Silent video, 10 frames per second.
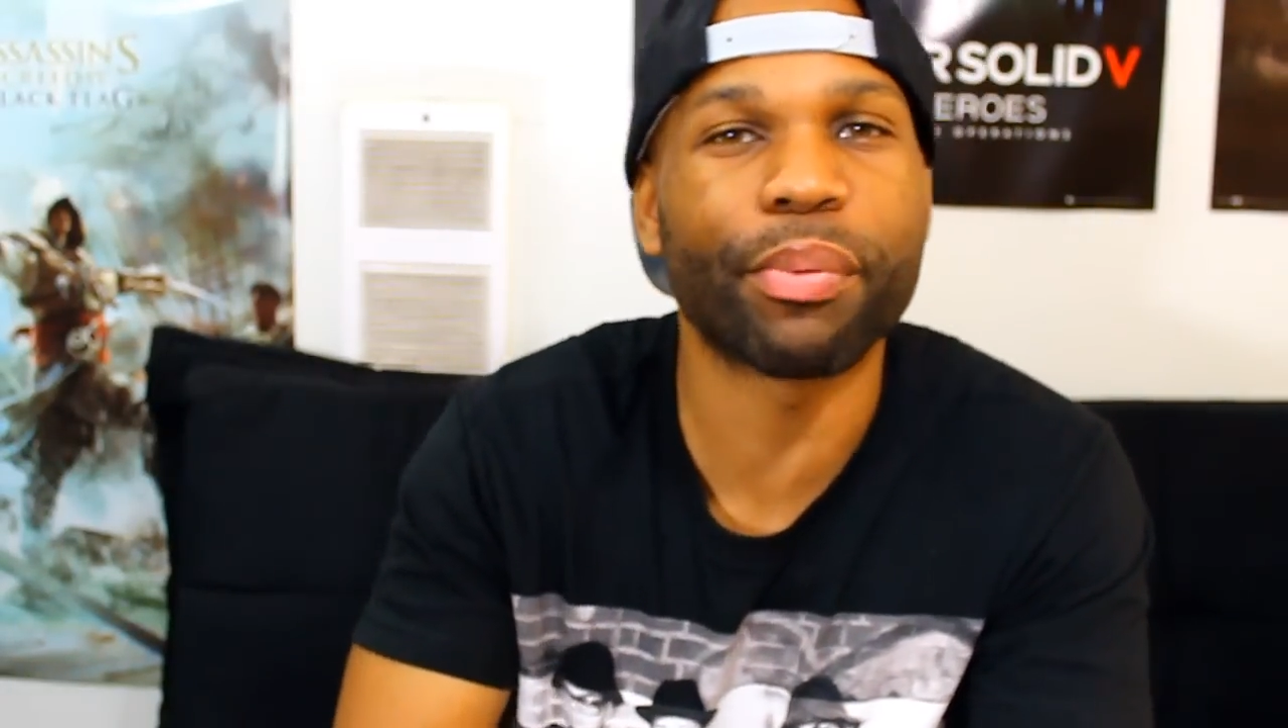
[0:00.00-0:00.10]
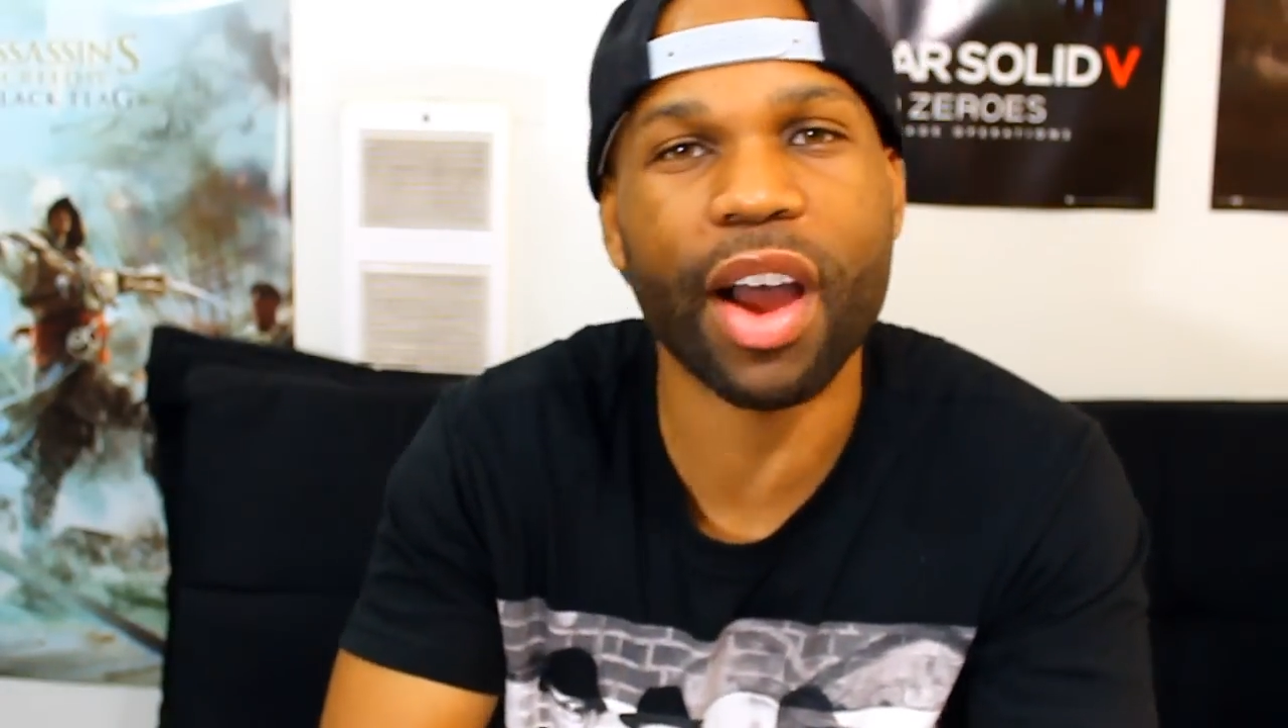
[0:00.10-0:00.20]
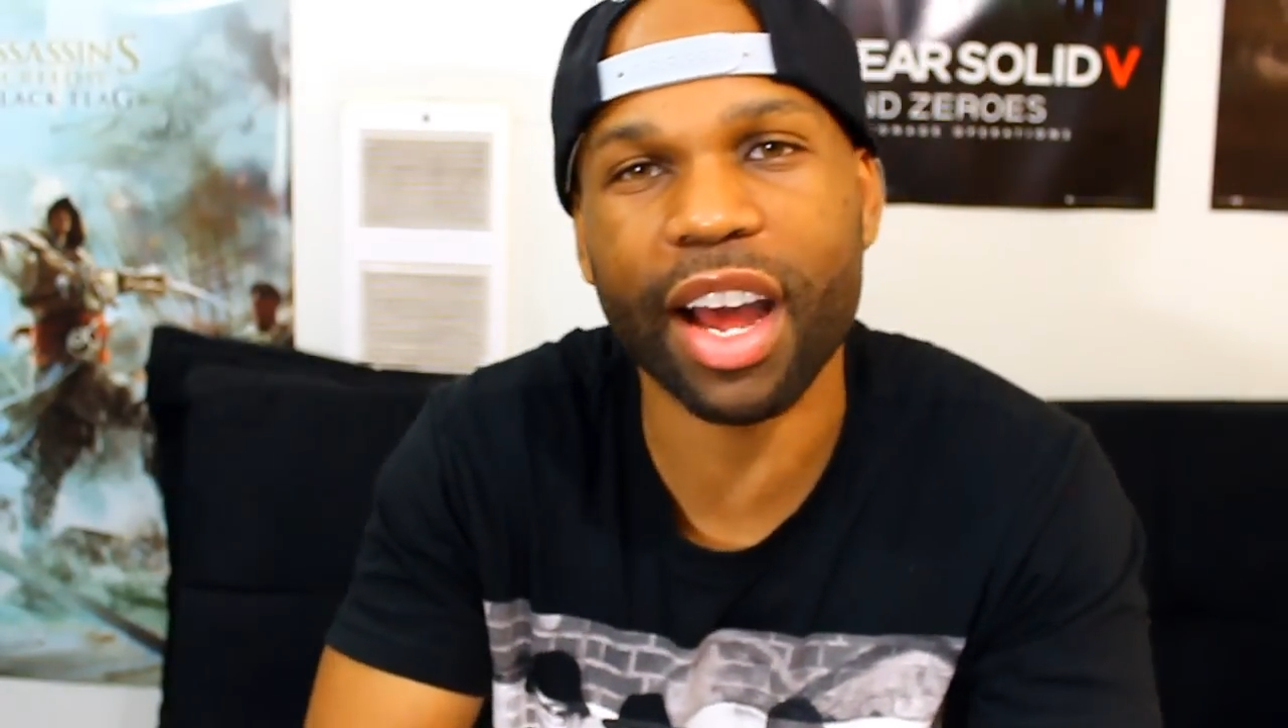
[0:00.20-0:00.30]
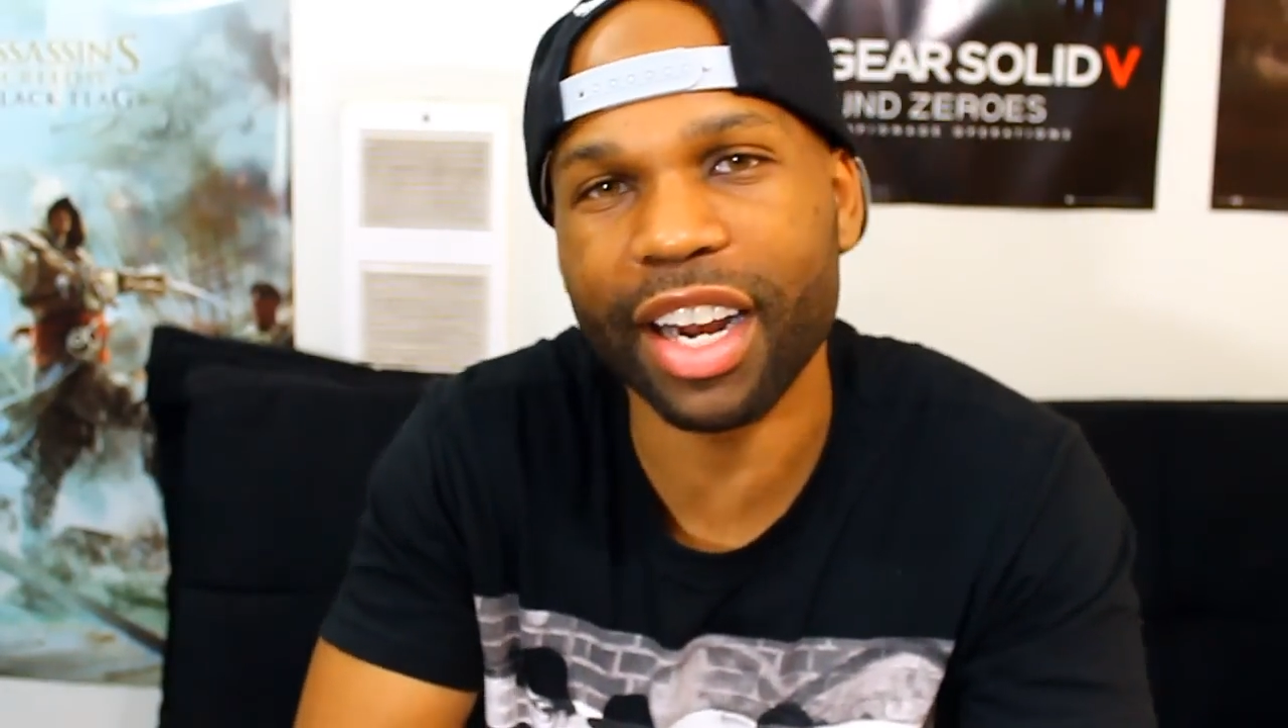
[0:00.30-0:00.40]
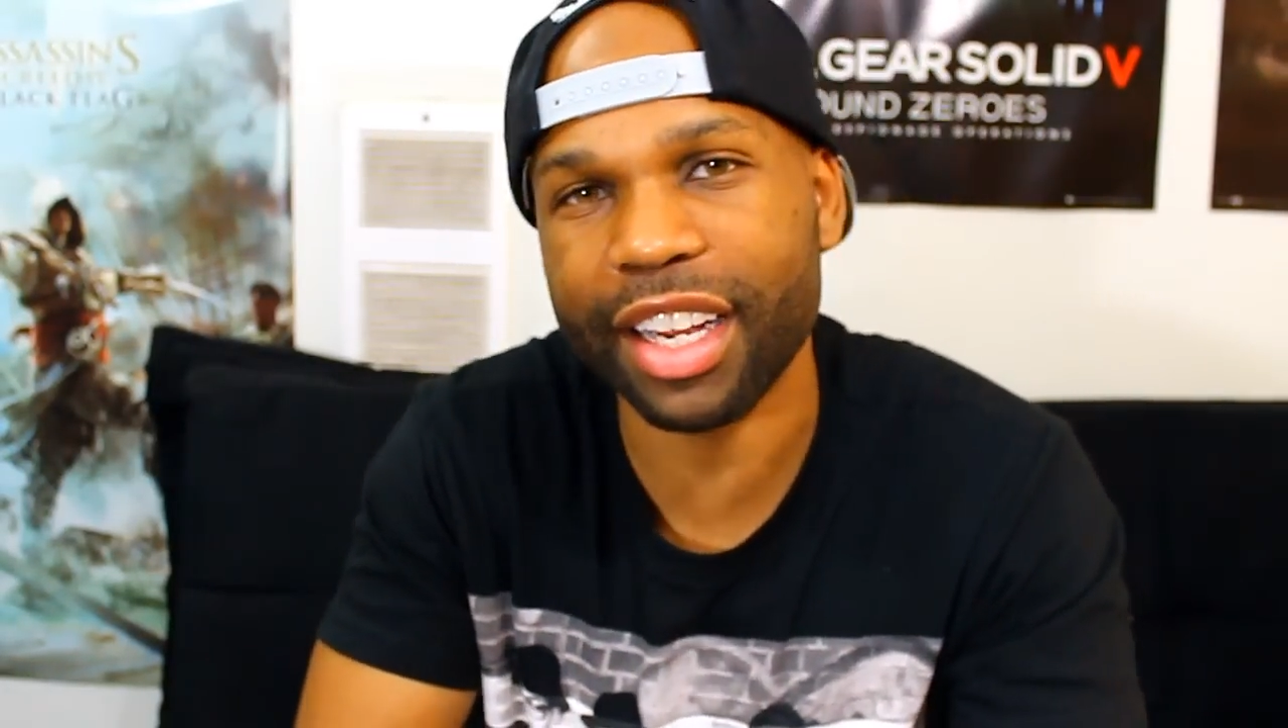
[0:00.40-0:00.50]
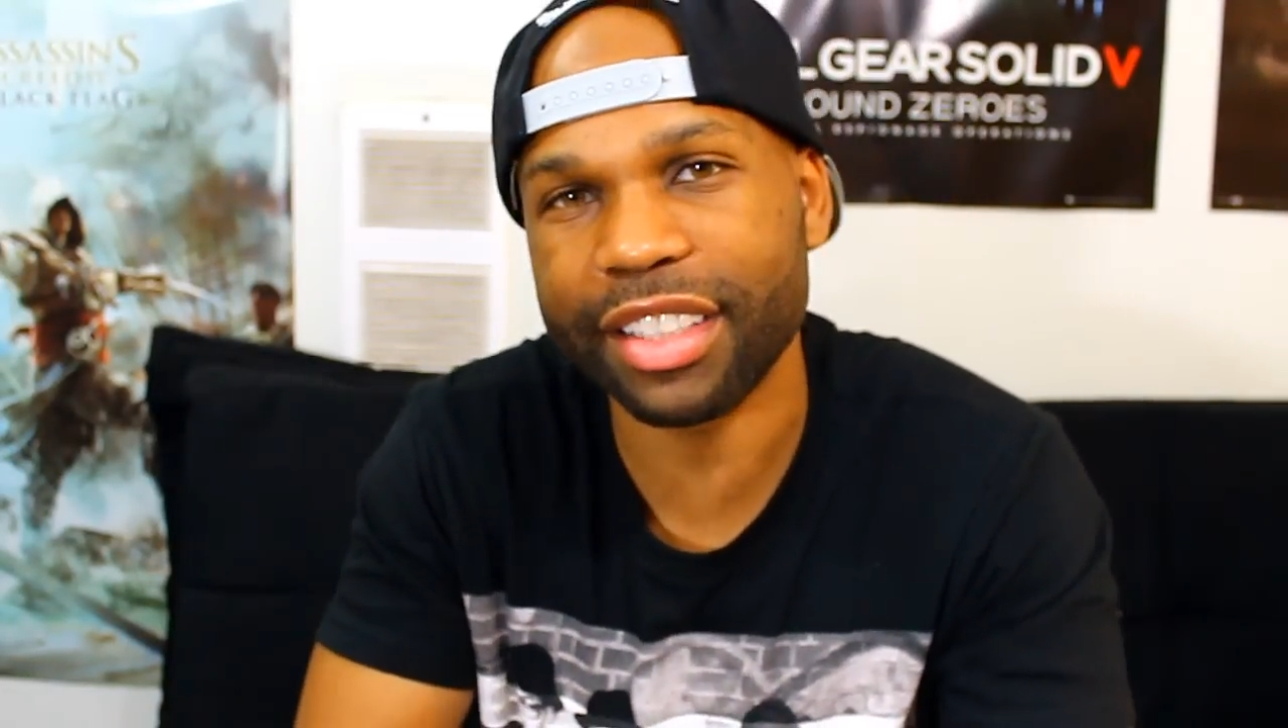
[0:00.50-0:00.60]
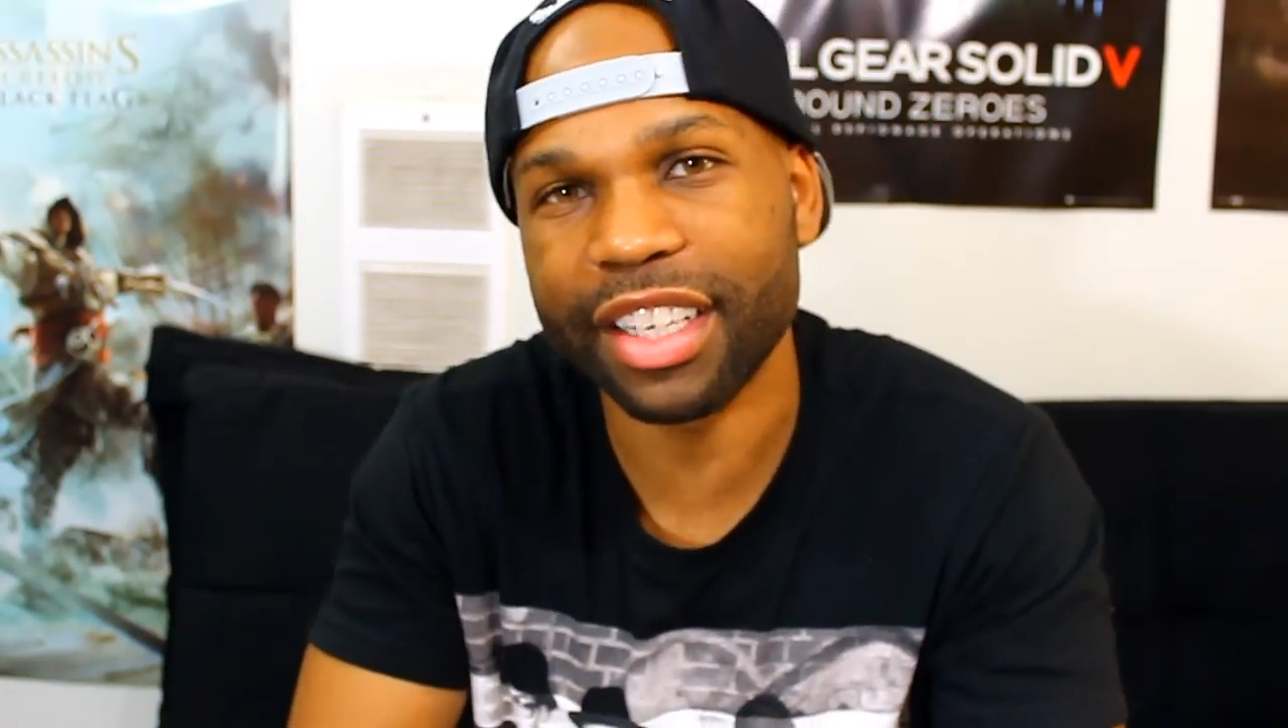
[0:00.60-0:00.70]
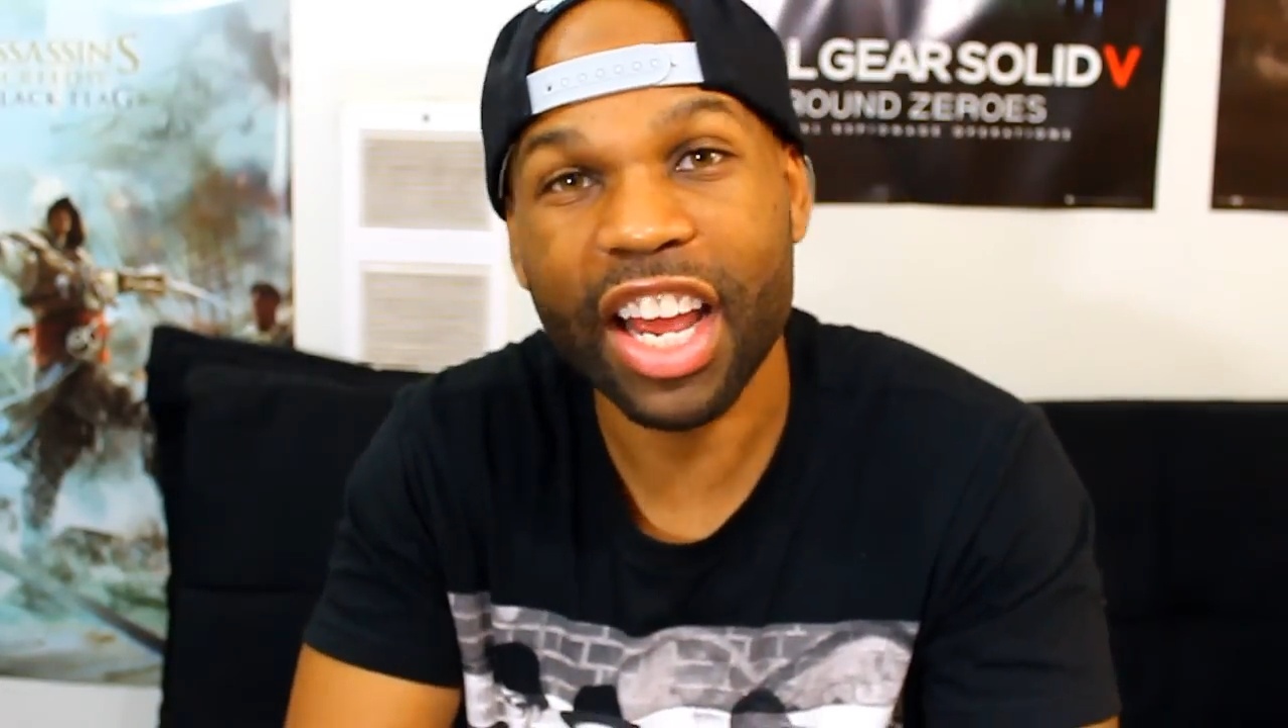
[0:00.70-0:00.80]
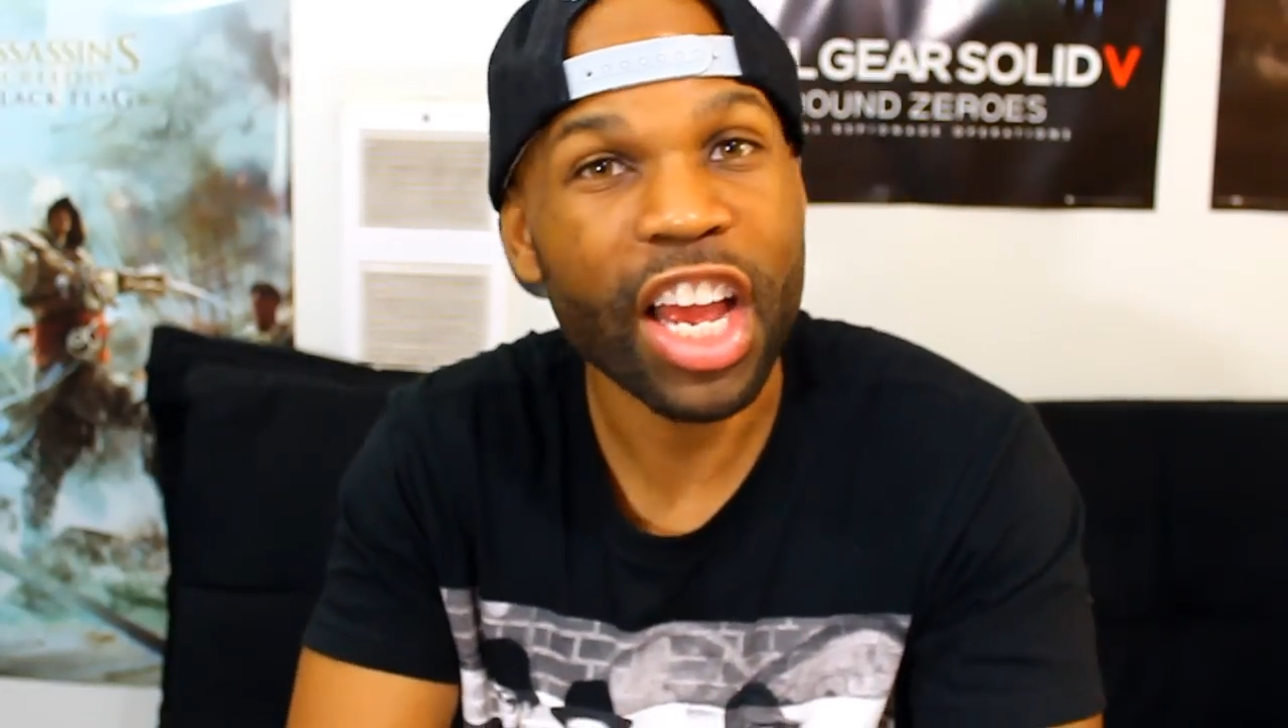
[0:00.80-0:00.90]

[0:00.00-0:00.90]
products?